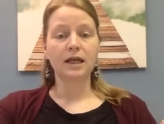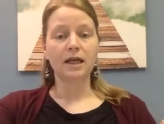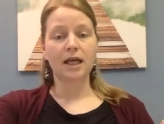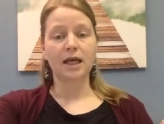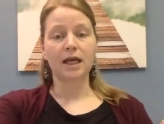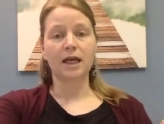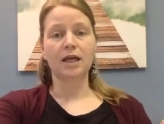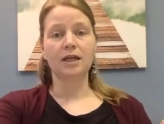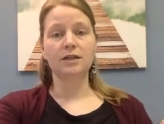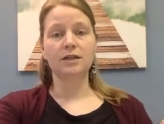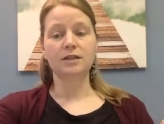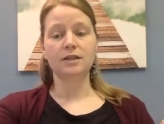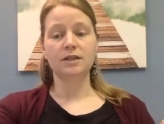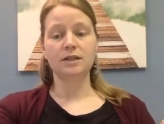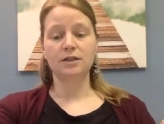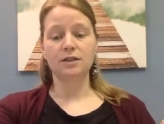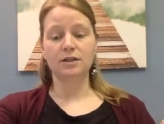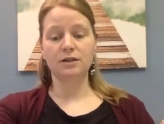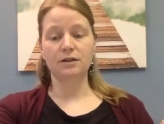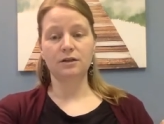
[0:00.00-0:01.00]
and
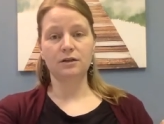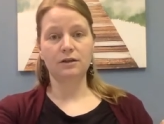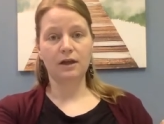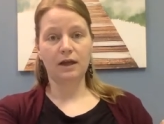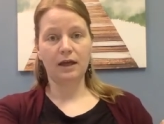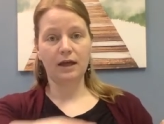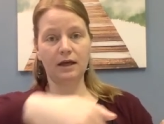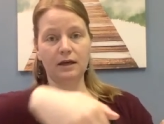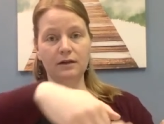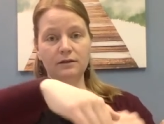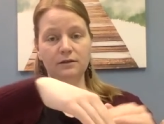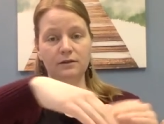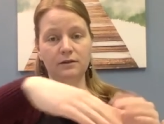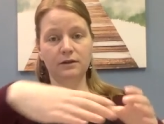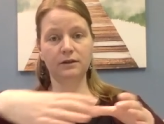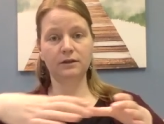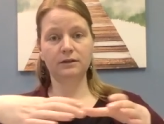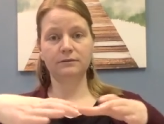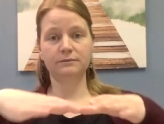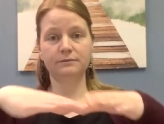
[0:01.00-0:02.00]
the
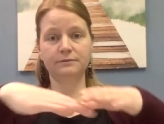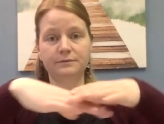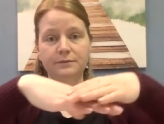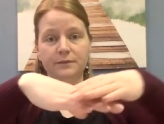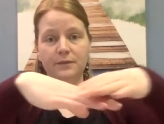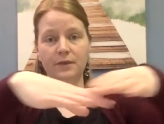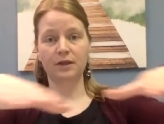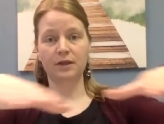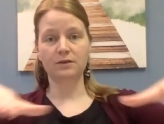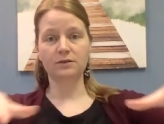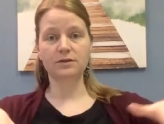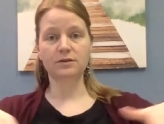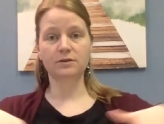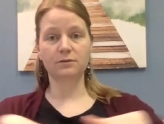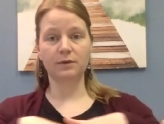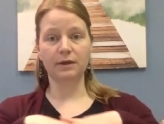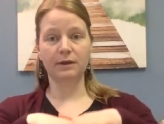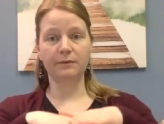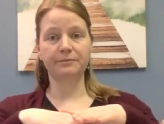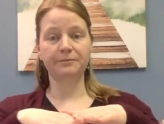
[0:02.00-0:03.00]
handle, here's the
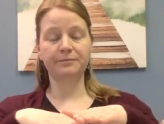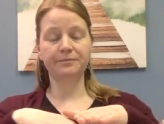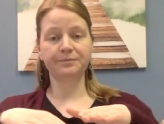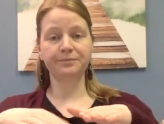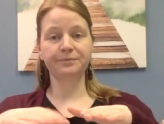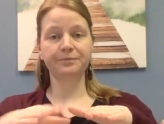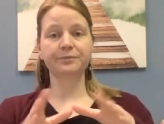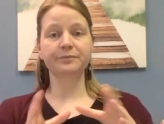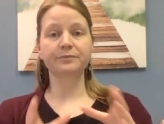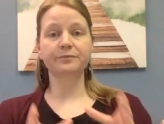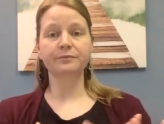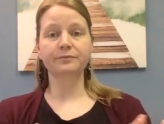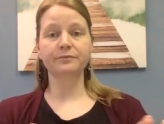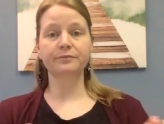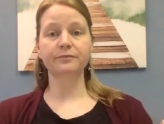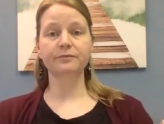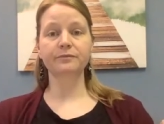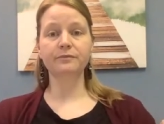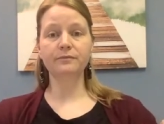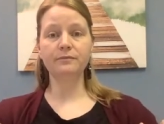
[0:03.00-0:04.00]
rim,
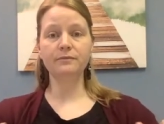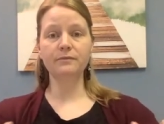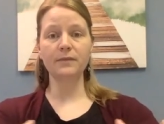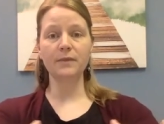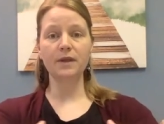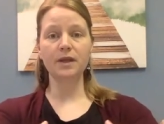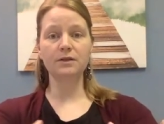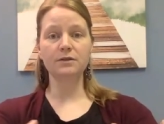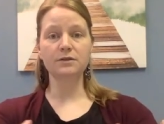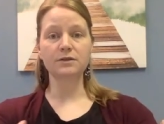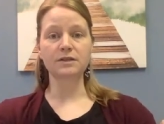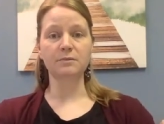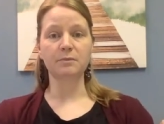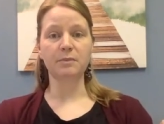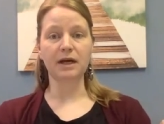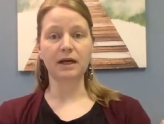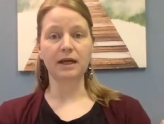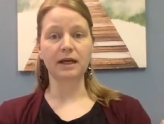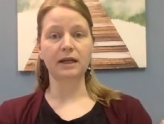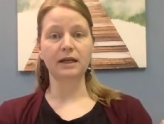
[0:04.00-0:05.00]
here's the
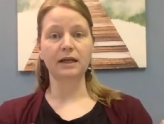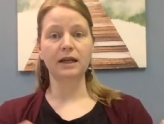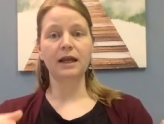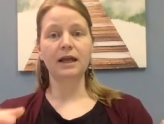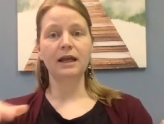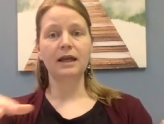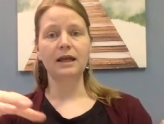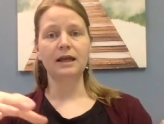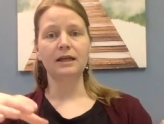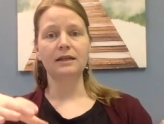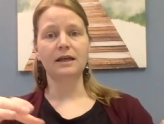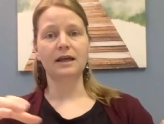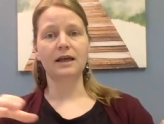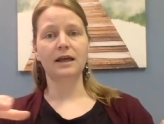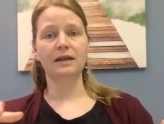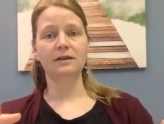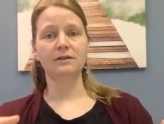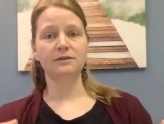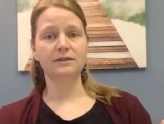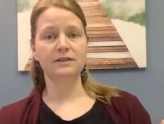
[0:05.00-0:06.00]
bucket, and the
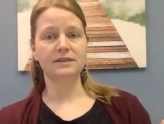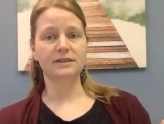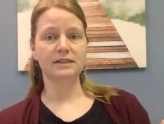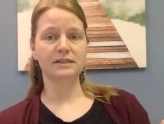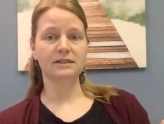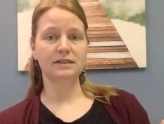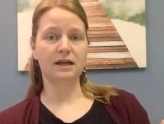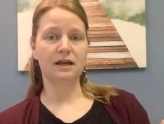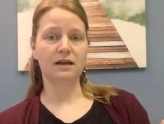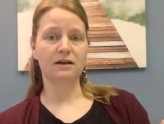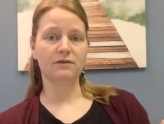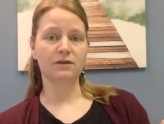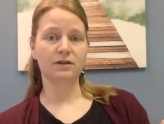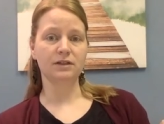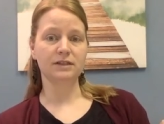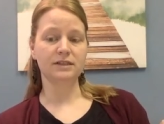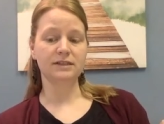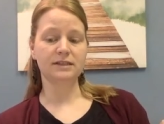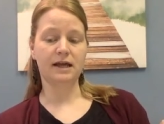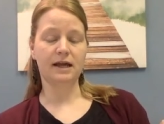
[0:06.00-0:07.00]
handle sits kind of on the
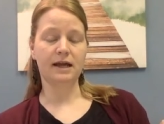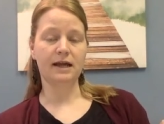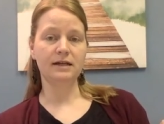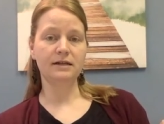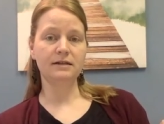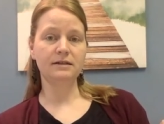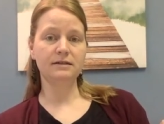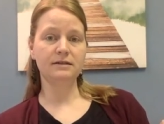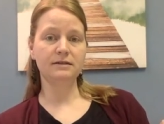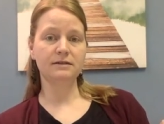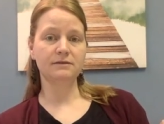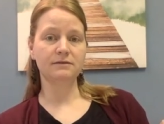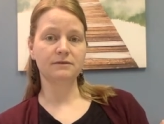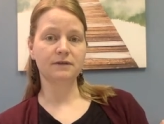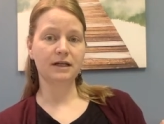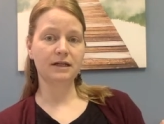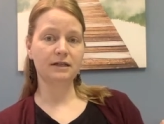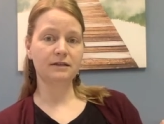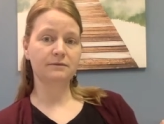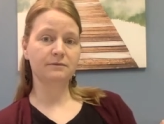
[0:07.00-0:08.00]
side,
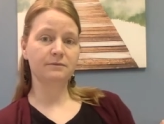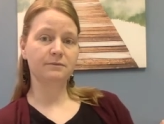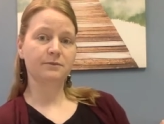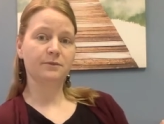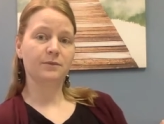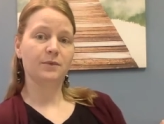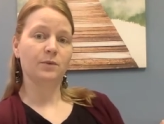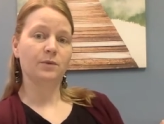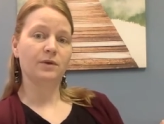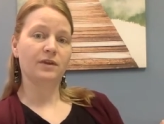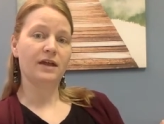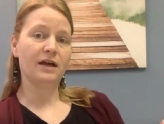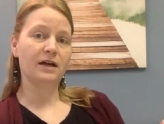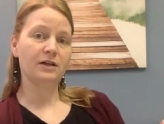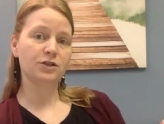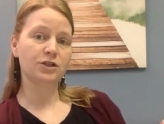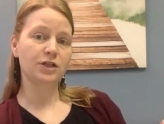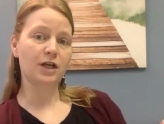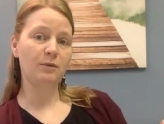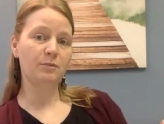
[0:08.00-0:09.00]
right? With that
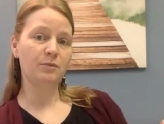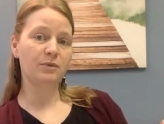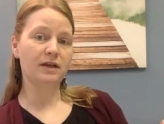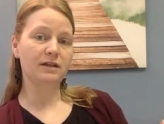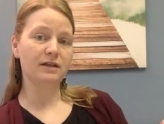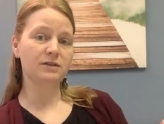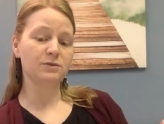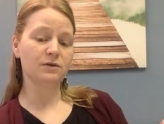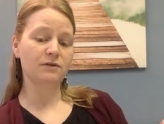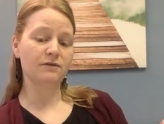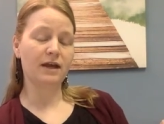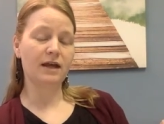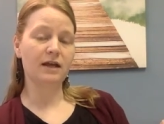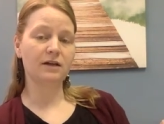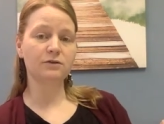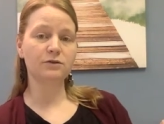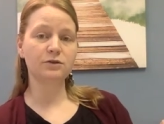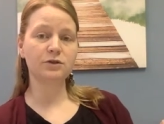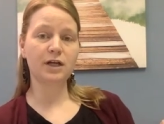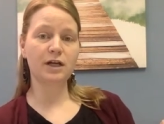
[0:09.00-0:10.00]
shape, that sort of
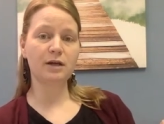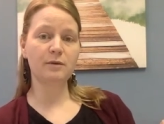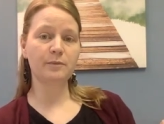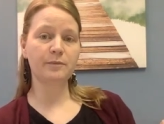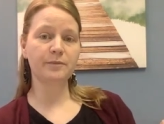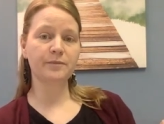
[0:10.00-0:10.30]
handle shape.